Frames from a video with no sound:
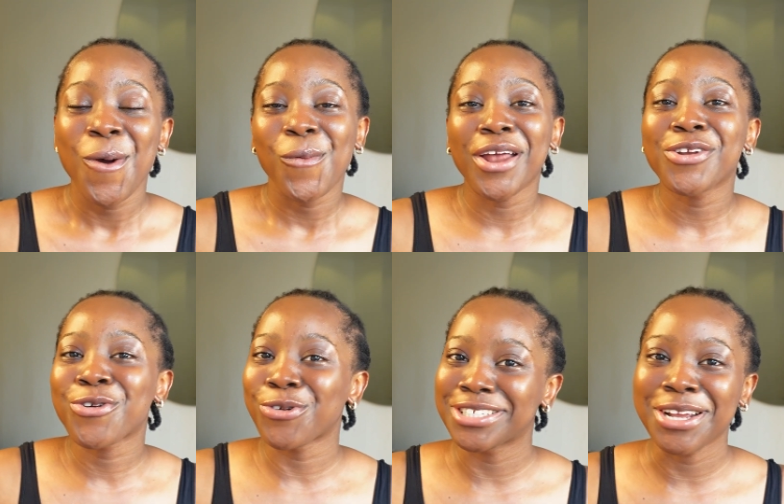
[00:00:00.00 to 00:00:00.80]
when
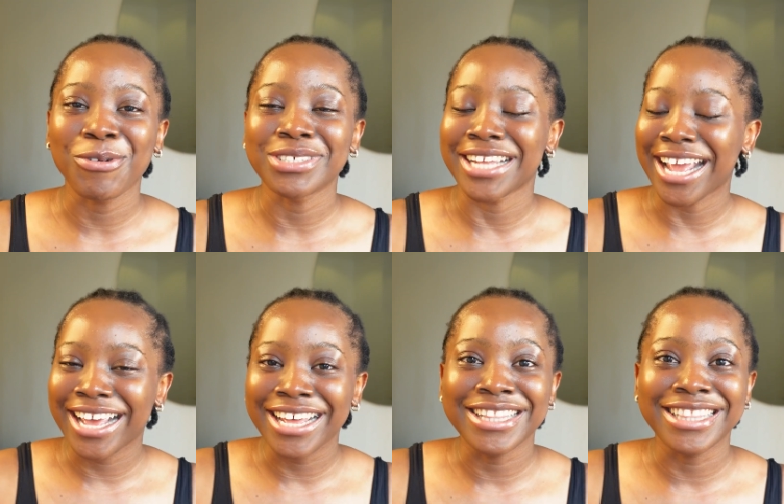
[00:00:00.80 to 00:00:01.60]
crochet was
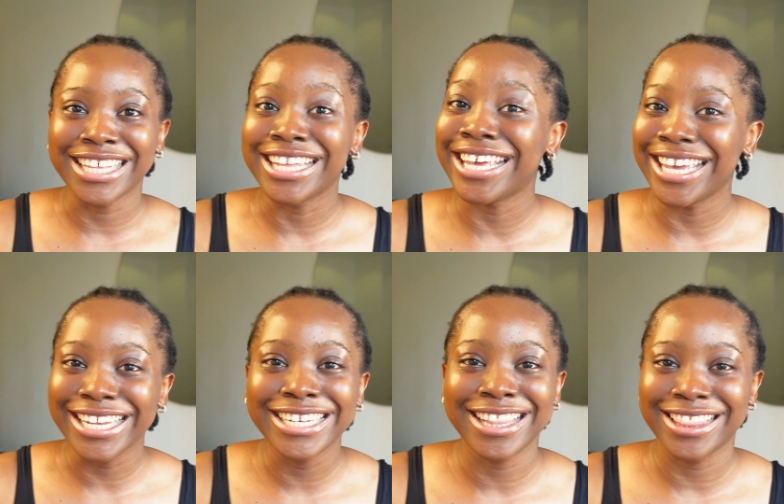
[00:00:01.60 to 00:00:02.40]
like the
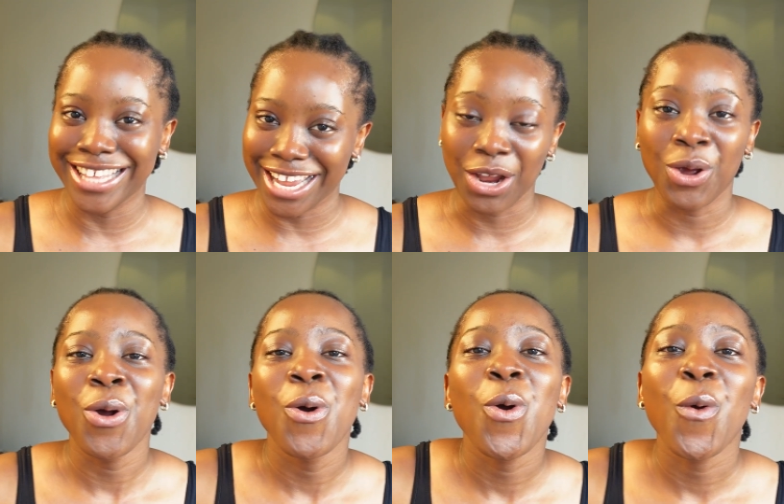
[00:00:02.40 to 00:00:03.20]
in thing.
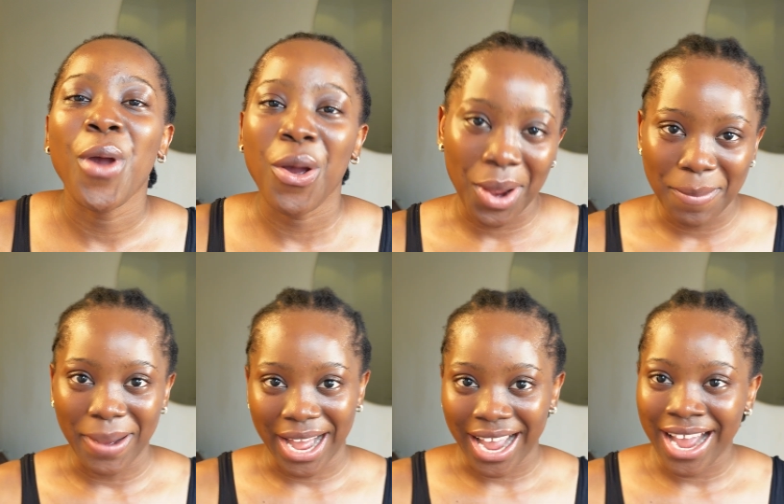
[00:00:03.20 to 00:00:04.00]
We're going
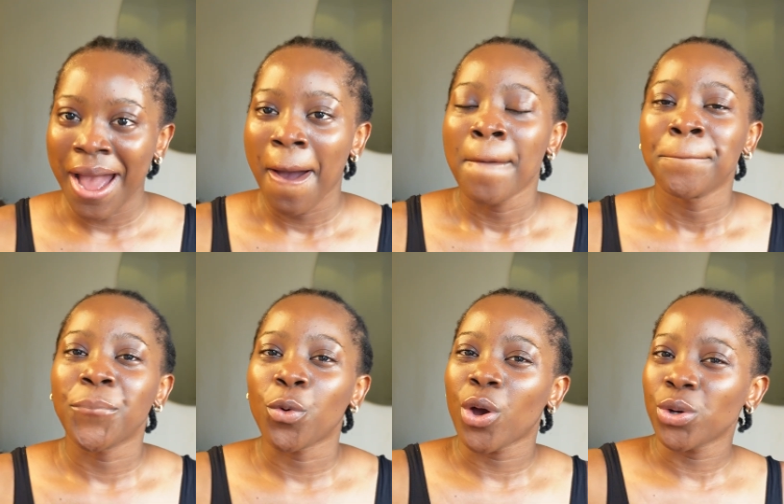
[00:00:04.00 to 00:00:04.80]
back,
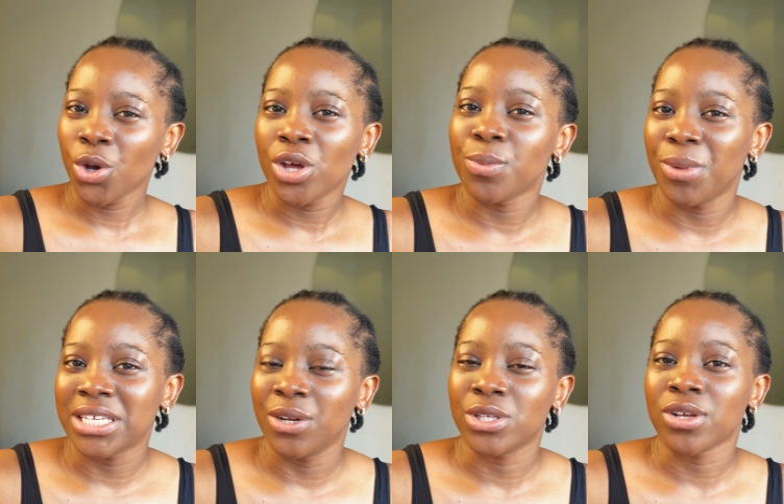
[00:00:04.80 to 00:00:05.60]
but we're also going to be
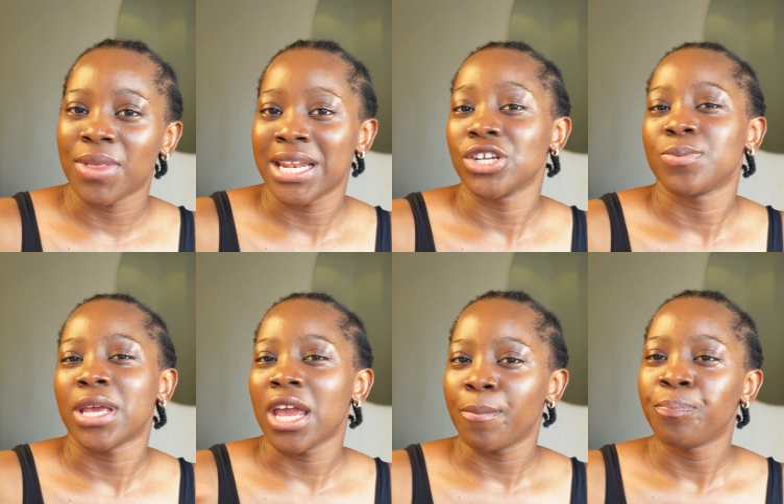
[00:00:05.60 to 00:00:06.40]
mixing it with something that just
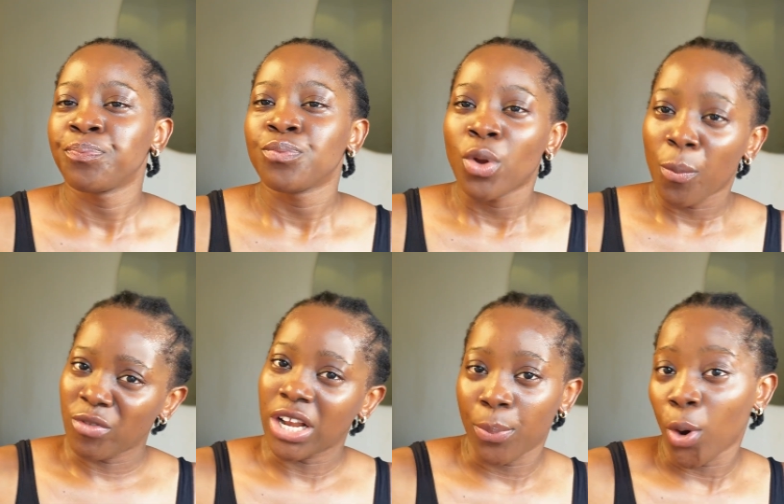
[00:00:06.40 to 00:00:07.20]
became
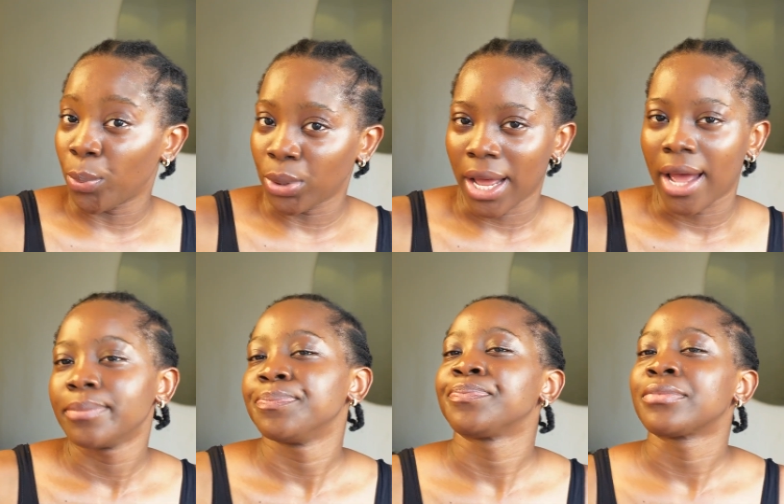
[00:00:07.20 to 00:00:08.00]
really popular
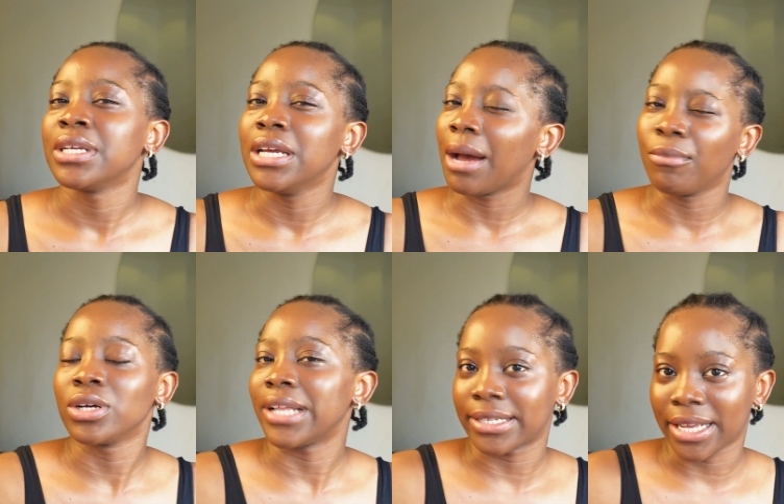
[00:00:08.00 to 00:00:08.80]

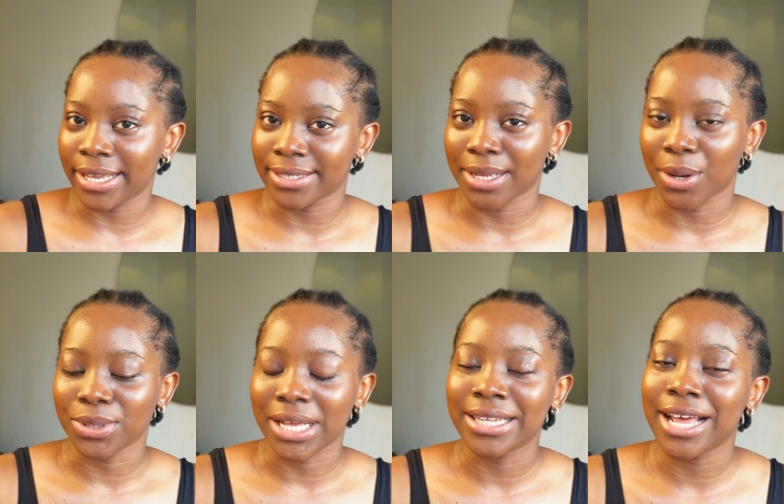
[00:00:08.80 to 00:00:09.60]
among like the
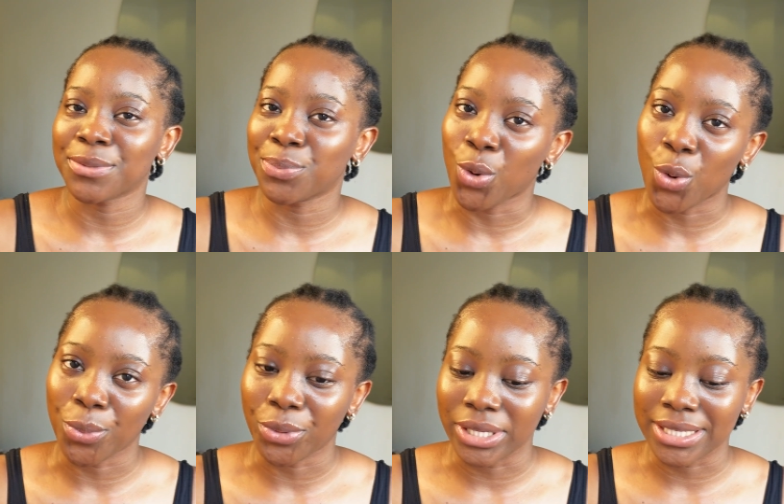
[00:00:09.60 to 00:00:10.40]
hairstyles, and that's
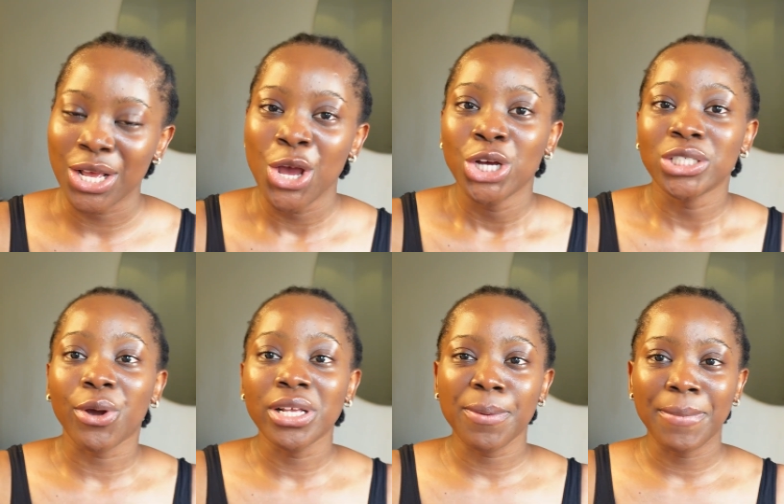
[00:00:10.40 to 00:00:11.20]
boho braids. So
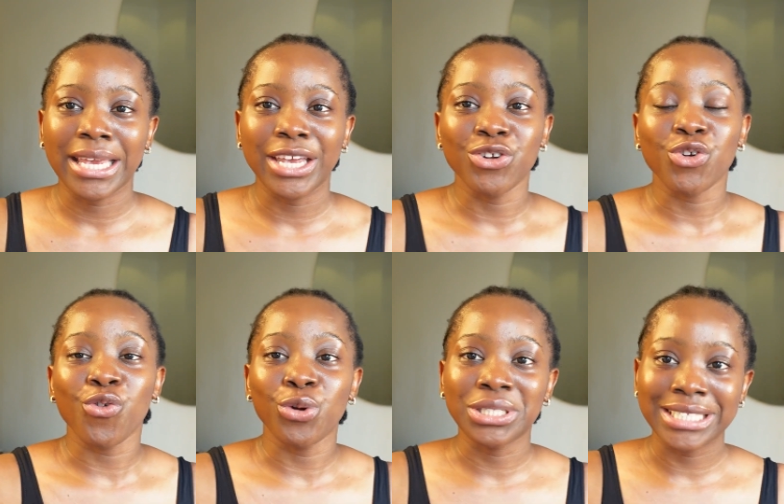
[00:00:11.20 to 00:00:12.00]
we're going to be making
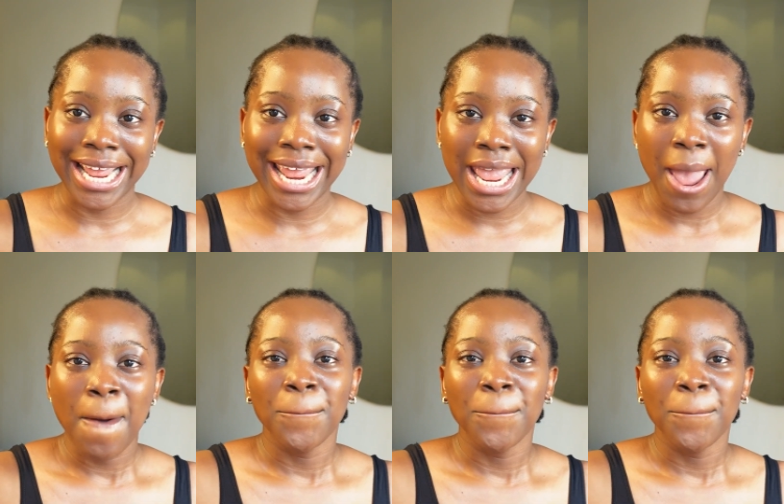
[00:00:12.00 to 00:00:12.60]
crochet